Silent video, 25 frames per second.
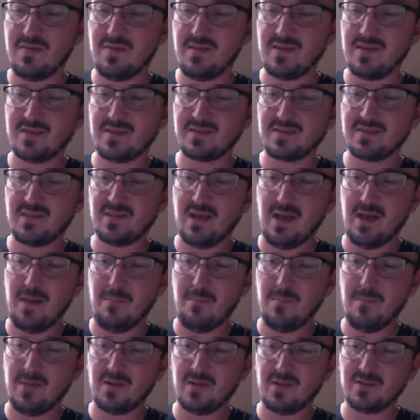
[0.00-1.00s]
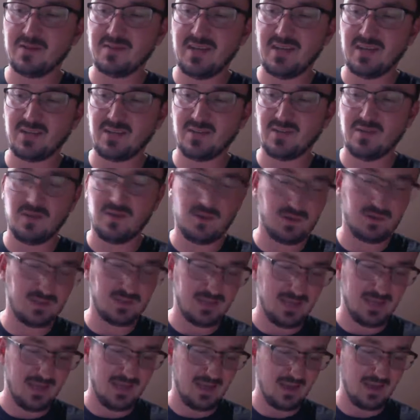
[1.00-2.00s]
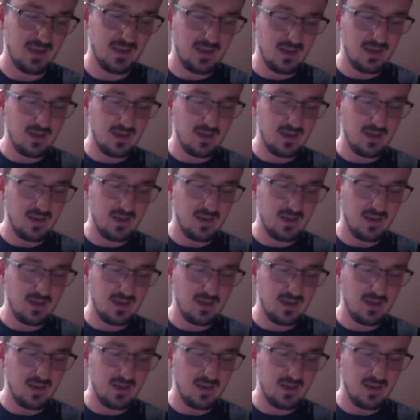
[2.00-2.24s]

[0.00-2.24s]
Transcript: this middle section, there's the